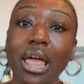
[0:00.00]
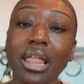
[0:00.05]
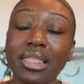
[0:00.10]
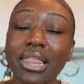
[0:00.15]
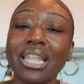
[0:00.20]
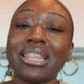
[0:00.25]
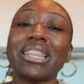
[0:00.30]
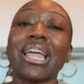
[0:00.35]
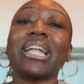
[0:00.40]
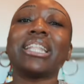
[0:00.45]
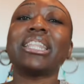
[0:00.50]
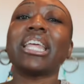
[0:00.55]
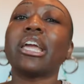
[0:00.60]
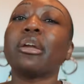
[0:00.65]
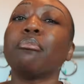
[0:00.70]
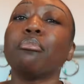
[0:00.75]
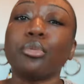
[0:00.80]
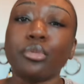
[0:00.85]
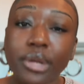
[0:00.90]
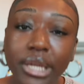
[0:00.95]
Let that
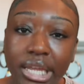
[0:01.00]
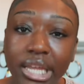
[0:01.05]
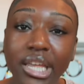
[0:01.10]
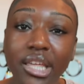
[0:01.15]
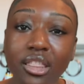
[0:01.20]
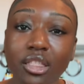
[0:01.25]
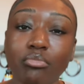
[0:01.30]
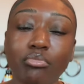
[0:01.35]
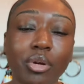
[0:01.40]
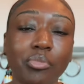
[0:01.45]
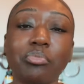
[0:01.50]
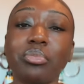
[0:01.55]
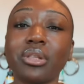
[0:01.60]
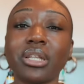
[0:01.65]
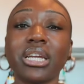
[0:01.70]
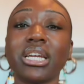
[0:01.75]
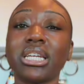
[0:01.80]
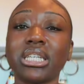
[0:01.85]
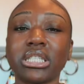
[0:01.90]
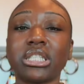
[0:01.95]
thing breathe. But
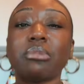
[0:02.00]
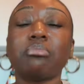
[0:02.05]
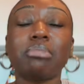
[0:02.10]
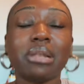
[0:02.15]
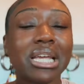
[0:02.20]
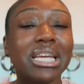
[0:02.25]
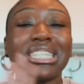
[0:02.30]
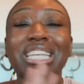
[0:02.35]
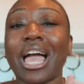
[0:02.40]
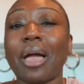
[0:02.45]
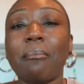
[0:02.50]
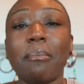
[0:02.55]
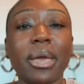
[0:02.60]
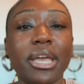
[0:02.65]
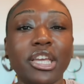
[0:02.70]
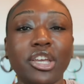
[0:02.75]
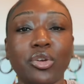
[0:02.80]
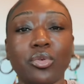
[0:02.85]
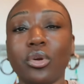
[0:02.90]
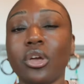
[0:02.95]
please, I
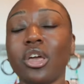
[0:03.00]
beg you,